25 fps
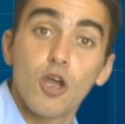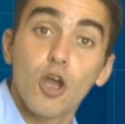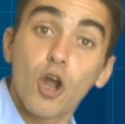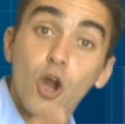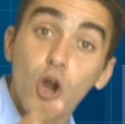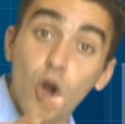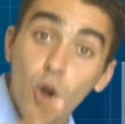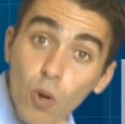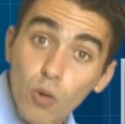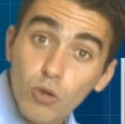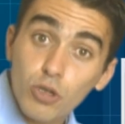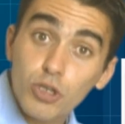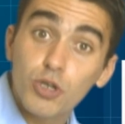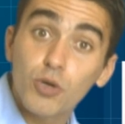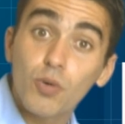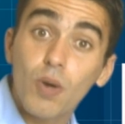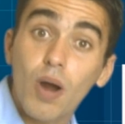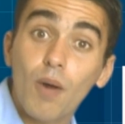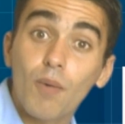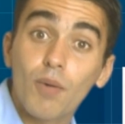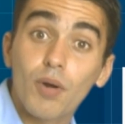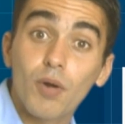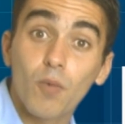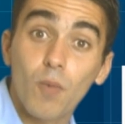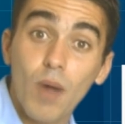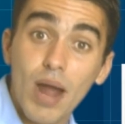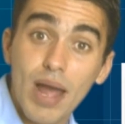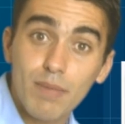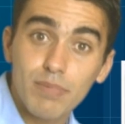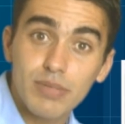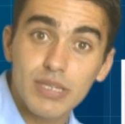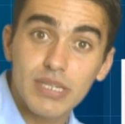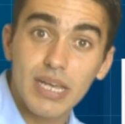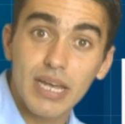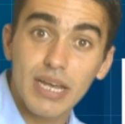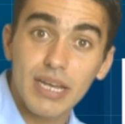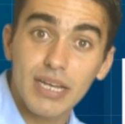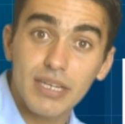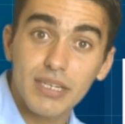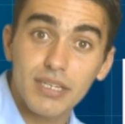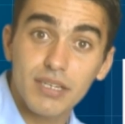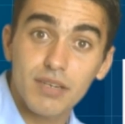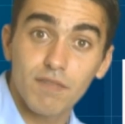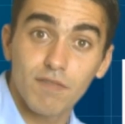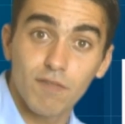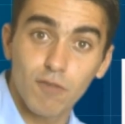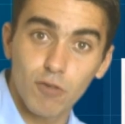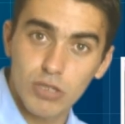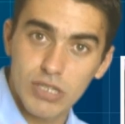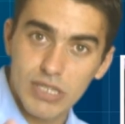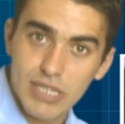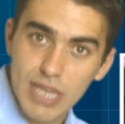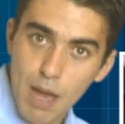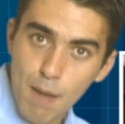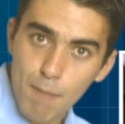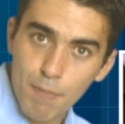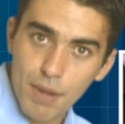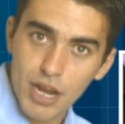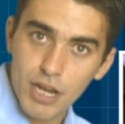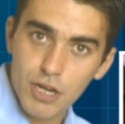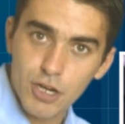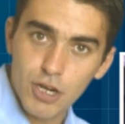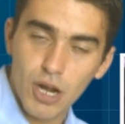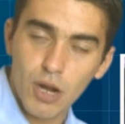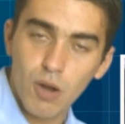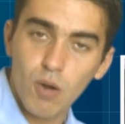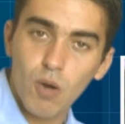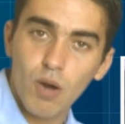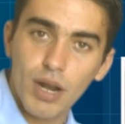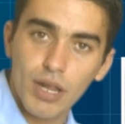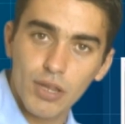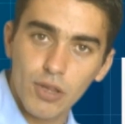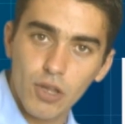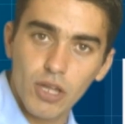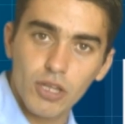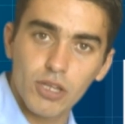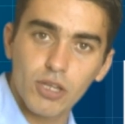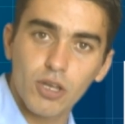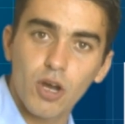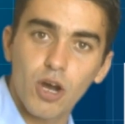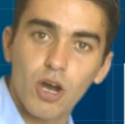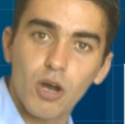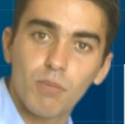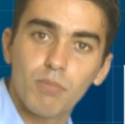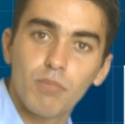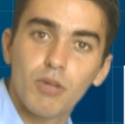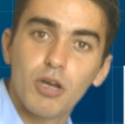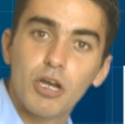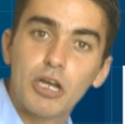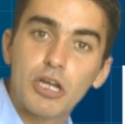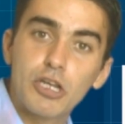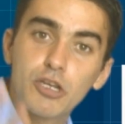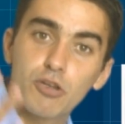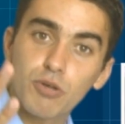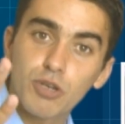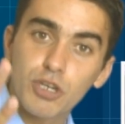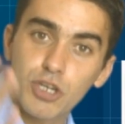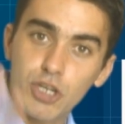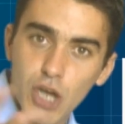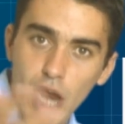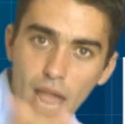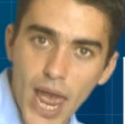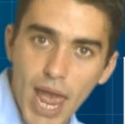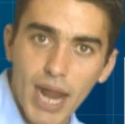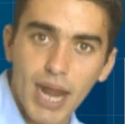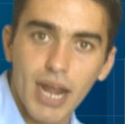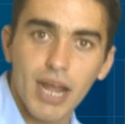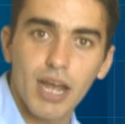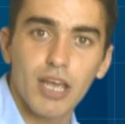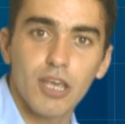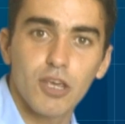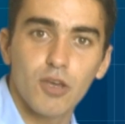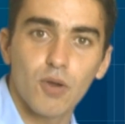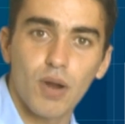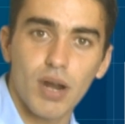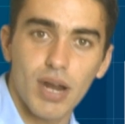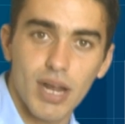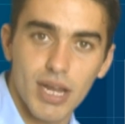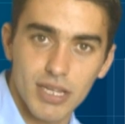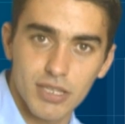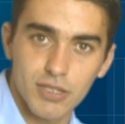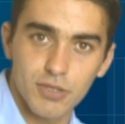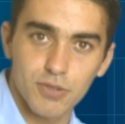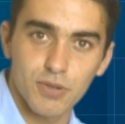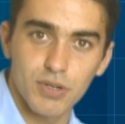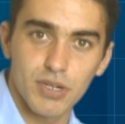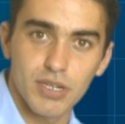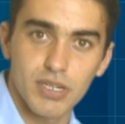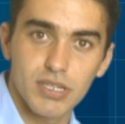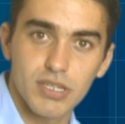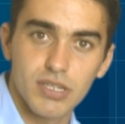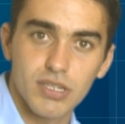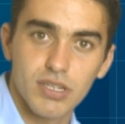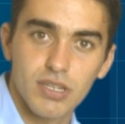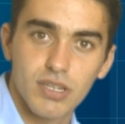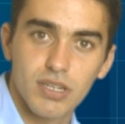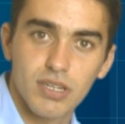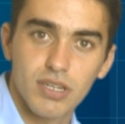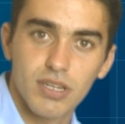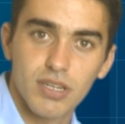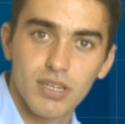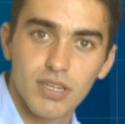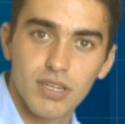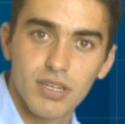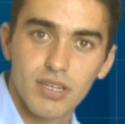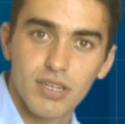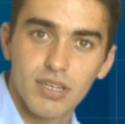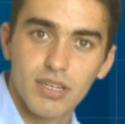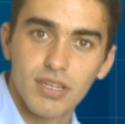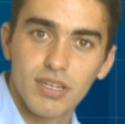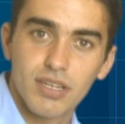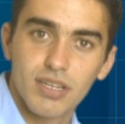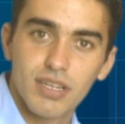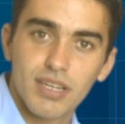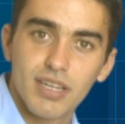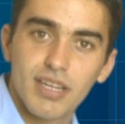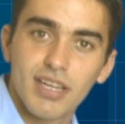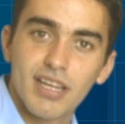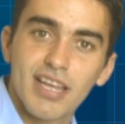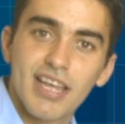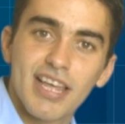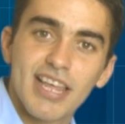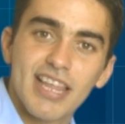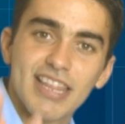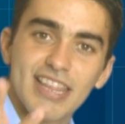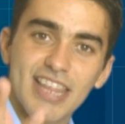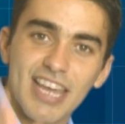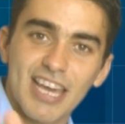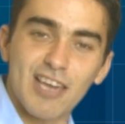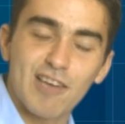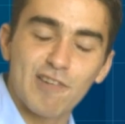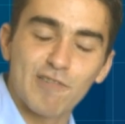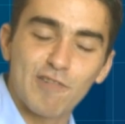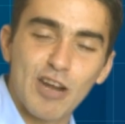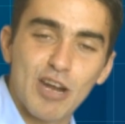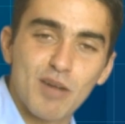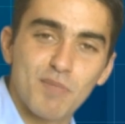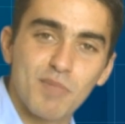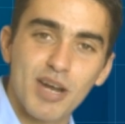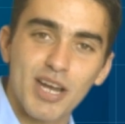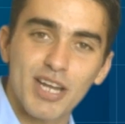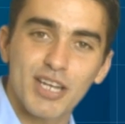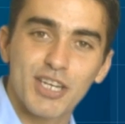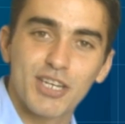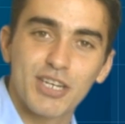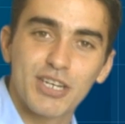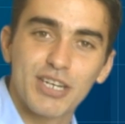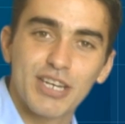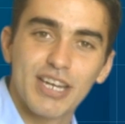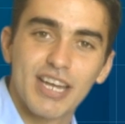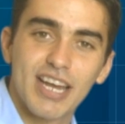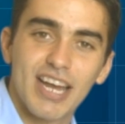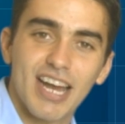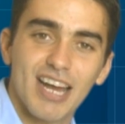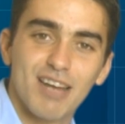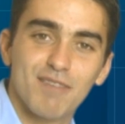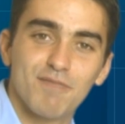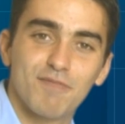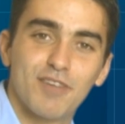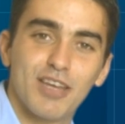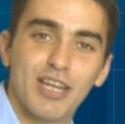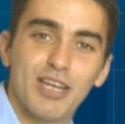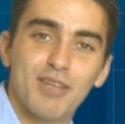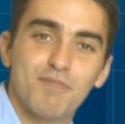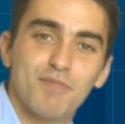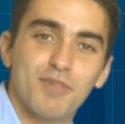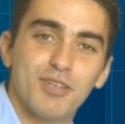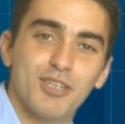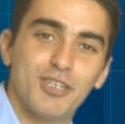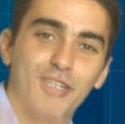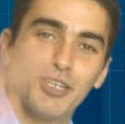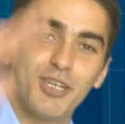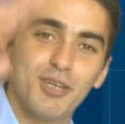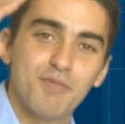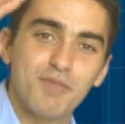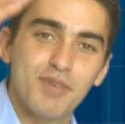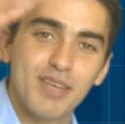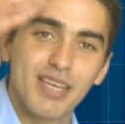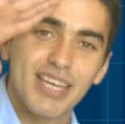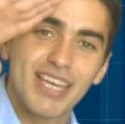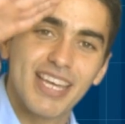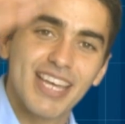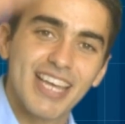Go to our website, vocêaprendeagora.com, to check your answers. Thank you very much. I'm Felipe Dib.